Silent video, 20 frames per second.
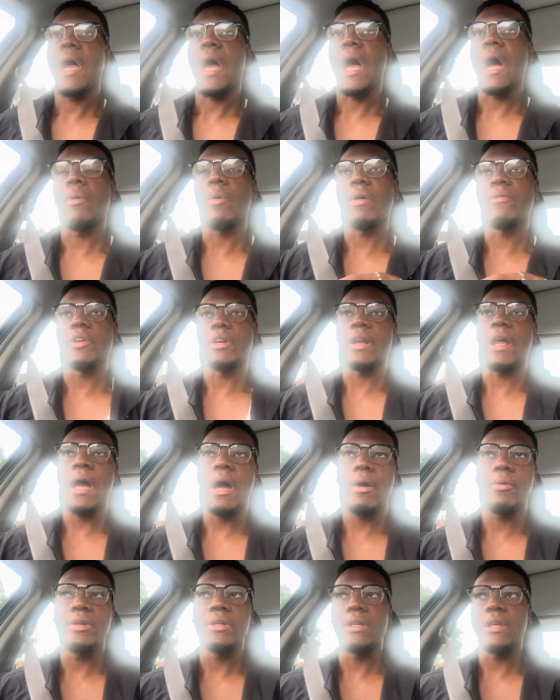However,
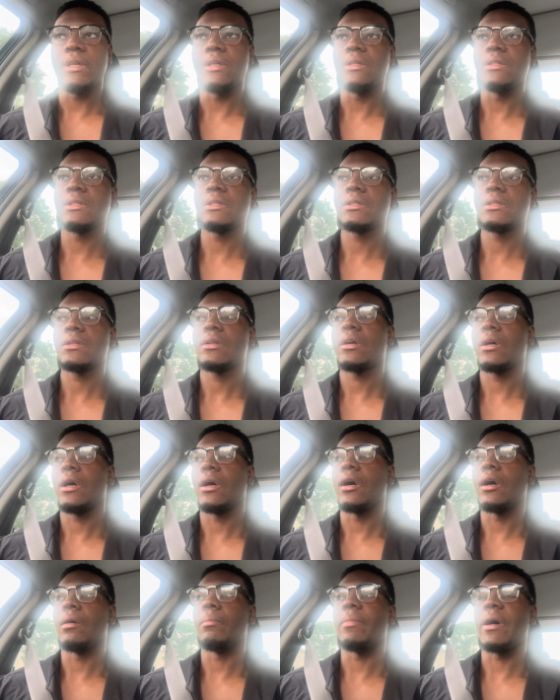nowadays,
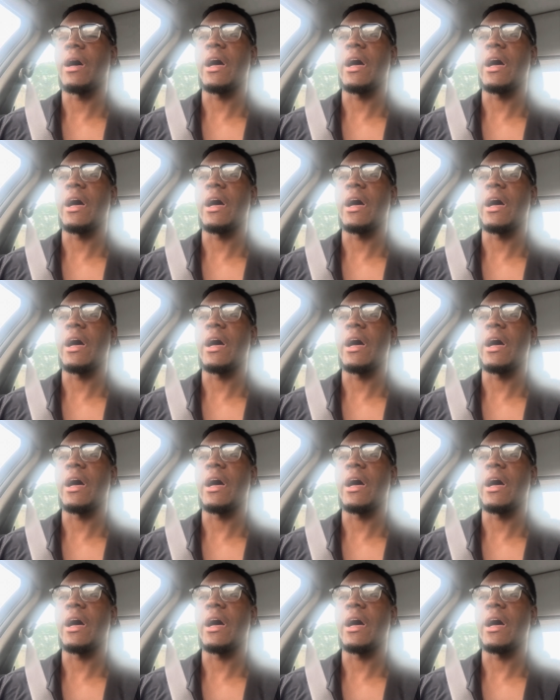um,